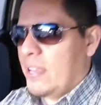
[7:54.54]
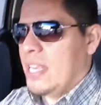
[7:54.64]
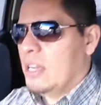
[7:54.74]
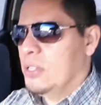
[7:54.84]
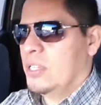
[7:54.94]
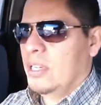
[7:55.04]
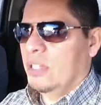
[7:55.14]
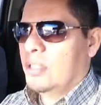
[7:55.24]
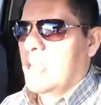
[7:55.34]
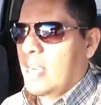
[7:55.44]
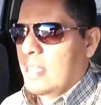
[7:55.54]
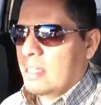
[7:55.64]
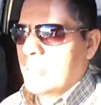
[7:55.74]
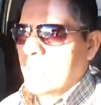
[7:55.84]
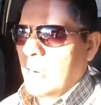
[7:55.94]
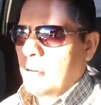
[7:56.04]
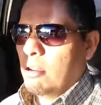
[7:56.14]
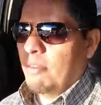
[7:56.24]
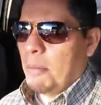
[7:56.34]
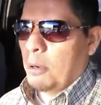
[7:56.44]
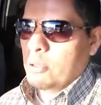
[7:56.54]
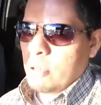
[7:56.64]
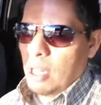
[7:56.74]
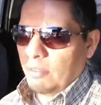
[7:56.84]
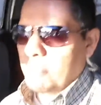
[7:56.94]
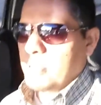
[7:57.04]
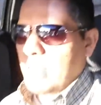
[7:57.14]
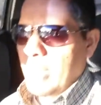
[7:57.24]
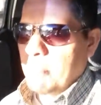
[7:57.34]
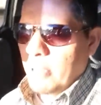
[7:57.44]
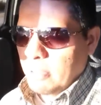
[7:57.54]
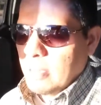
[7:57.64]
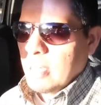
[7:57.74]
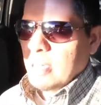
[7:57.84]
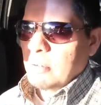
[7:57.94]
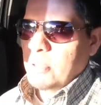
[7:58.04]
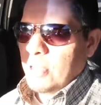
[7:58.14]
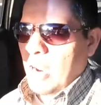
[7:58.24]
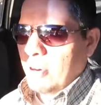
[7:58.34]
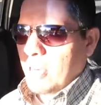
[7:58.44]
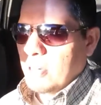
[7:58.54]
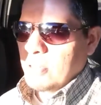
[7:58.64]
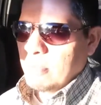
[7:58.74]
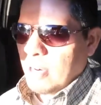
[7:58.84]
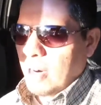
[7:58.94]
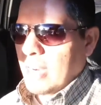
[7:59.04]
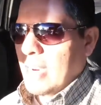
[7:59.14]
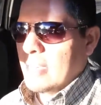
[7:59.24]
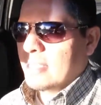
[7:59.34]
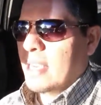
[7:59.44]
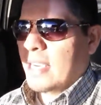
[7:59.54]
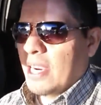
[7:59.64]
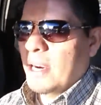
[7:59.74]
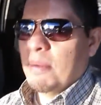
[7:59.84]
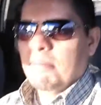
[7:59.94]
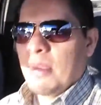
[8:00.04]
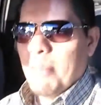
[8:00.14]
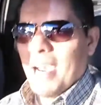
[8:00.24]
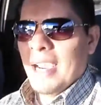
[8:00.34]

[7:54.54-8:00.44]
of videos here today, and I don't know if I'll post all of them today, but we'll see how it goes. All right, guys, take care. Bye